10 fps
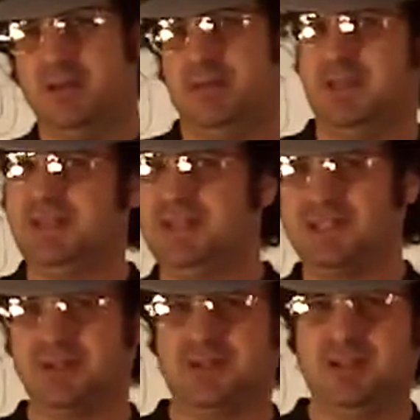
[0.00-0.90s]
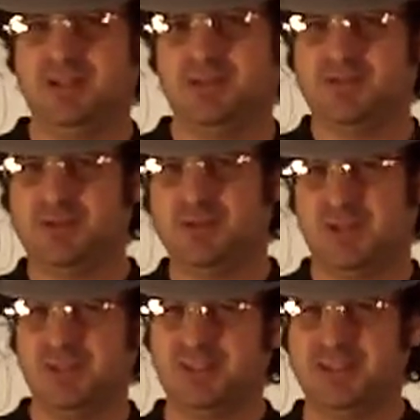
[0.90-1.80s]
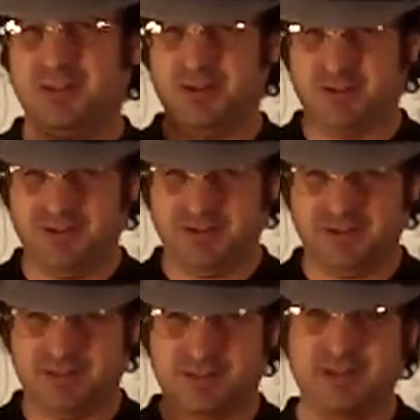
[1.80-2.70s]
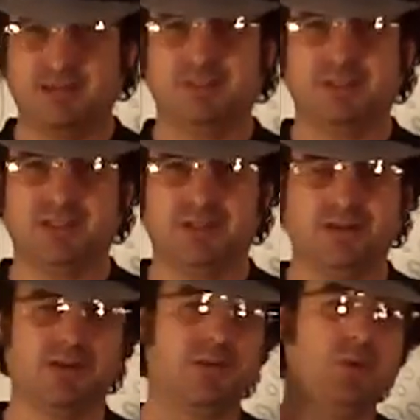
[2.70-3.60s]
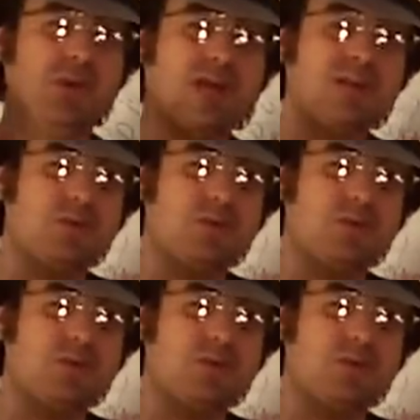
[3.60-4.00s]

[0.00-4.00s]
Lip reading: I mean, electrons and photons, they're the same material, but we